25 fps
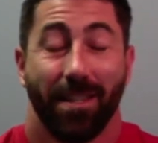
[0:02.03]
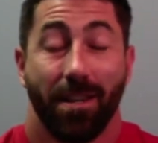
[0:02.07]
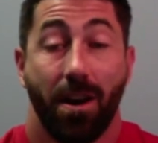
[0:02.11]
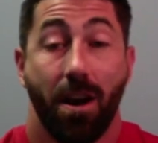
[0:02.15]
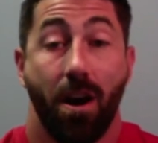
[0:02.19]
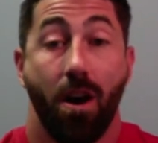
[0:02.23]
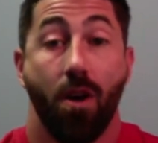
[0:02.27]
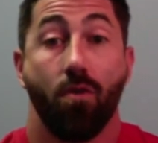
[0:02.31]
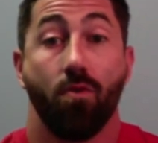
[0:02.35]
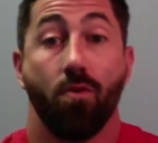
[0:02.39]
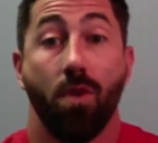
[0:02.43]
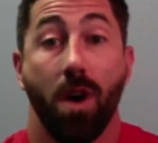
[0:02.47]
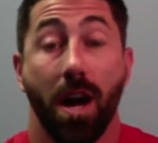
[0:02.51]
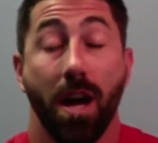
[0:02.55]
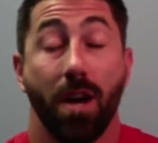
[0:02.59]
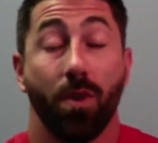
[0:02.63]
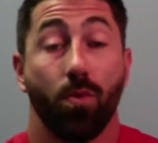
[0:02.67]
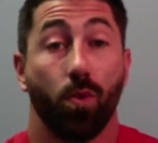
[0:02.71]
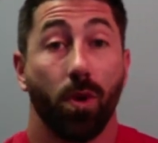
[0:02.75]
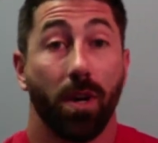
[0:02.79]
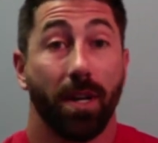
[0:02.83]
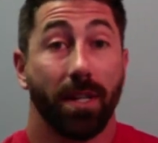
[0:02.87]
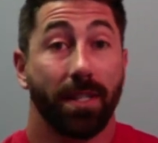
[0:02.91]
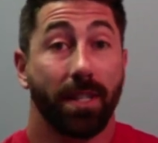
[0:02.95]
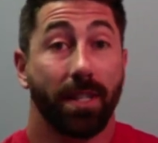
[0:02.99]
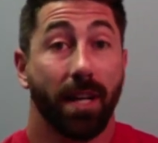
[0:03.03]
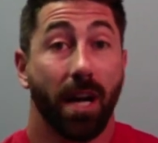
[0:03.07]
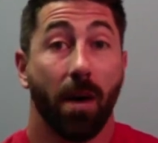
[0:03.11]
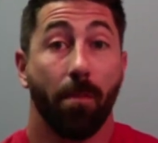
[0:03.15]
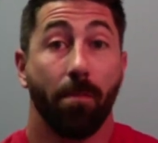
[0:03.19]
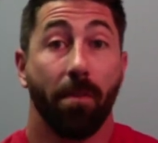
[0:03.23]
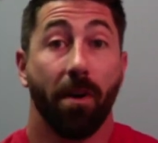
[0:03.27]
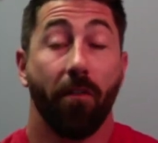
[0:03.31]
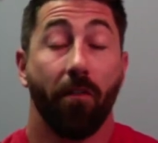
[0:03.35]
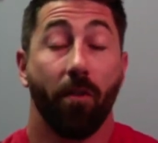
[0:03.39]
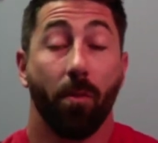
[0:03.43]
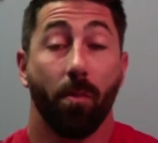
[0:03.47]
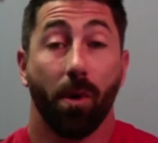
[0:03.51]
All right, what's
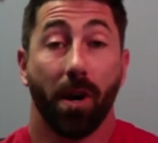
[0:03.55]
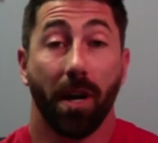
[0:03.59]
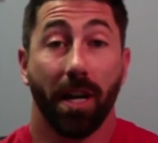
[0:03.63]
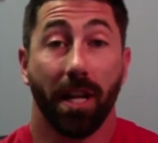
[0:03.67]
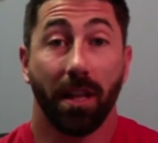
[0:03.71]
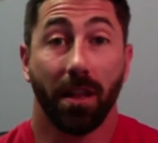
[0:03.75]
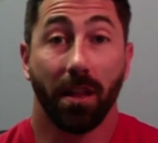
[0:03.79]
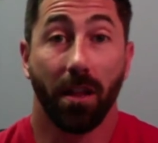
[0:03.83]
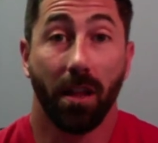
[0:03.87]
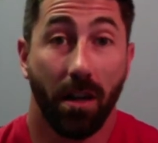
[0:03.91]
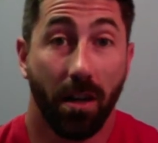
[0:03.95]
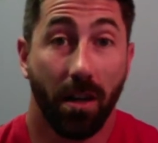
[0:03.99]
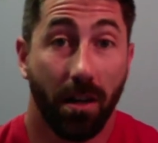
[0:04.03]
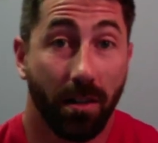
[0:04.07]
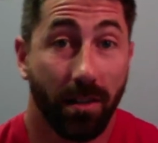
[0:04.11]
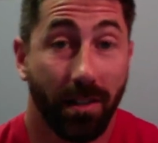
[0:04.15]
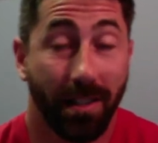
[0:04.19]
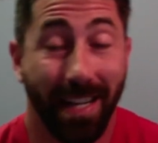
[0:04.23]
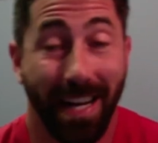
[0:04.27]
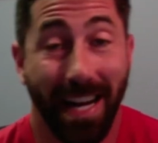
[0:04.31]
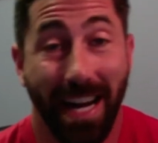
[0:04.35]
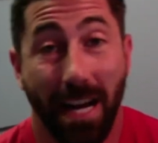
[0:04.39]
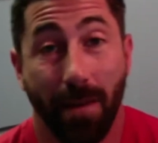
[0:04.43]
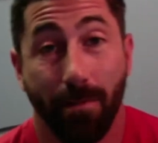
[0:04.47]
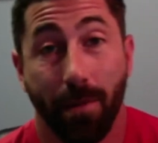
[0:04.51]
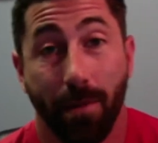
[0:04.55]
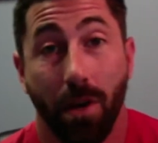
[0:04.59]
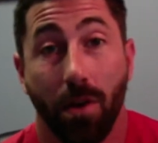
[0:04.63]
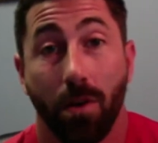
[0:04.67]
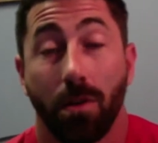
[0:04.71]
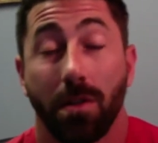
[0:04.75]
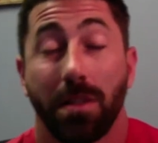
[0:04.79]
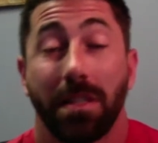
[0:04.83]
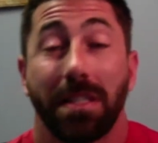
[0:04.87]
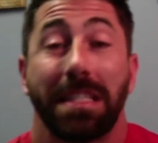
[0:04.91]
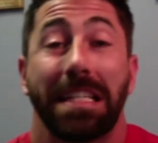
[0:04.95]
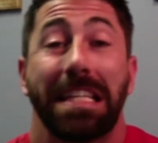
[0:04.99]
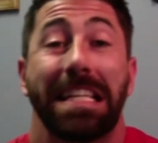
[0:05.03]
up, everybody? Long time
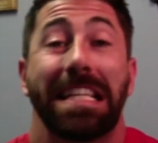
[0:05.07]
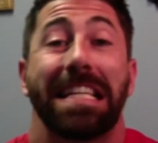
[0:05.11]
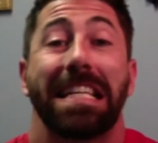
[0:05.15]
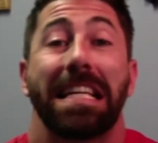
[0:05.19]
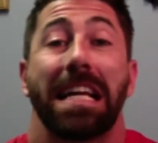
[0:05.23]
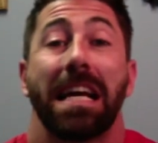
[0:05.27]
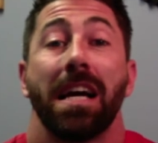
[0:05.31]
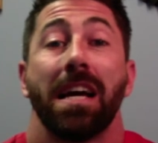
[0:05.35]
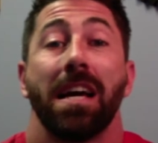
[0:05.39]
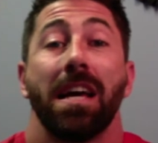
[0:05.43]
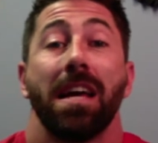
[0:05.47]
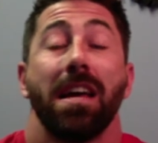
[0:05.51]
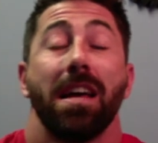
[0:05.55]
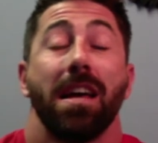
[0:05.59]
no see.